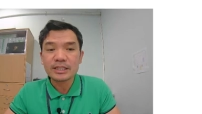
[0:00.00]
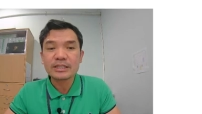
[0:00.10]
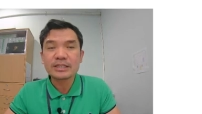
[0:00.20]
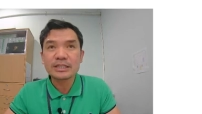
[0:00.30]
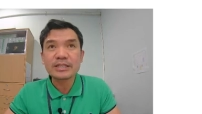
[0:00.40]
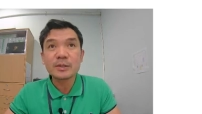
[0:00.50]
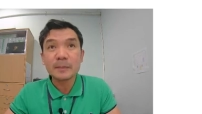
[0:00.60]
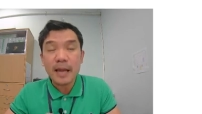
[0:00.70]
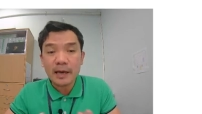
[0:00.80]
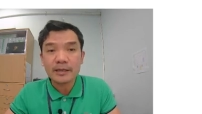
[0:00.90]
the
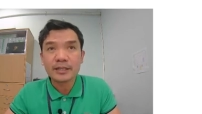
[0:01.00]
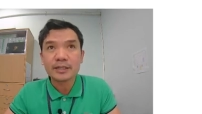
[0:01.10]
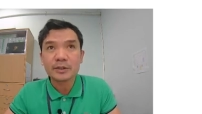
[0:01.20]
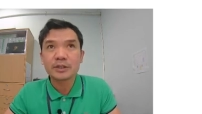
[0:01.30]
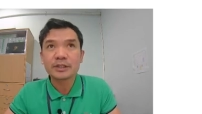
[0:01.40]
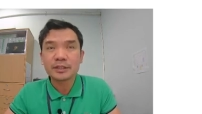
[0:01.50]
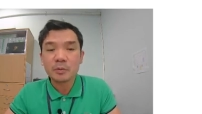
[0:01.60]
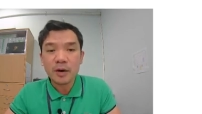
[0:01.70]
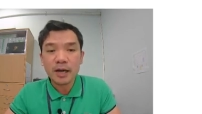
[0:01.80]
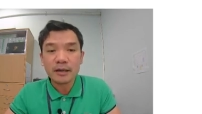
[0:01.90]
supplier or
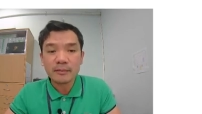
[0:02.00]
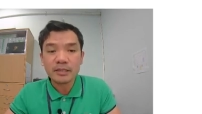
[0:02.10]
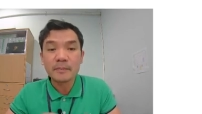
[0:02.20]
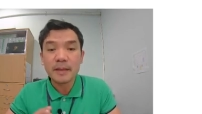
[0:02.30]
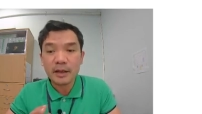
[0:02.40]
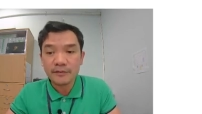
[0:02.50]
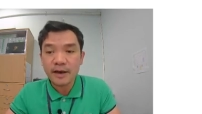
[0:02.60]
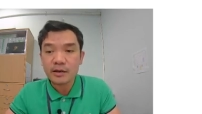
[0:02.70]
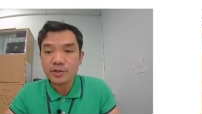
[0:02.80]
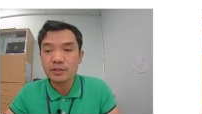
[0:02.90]
the
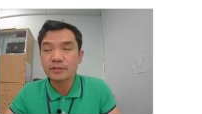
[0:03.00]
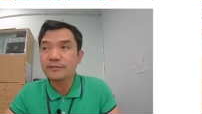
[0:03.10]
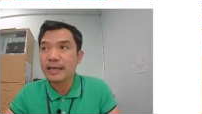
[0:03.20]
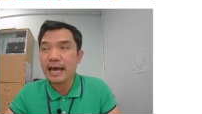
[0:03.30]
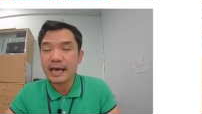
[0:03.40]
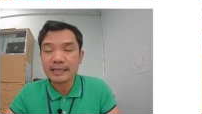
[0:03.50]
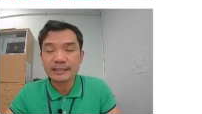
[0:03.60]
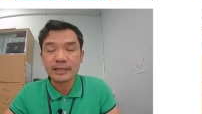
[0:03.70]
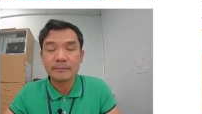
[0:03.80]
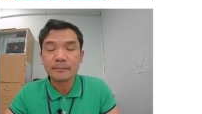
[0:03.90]
manufacturer of the
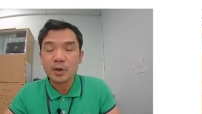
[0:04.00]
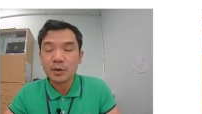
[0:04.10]
item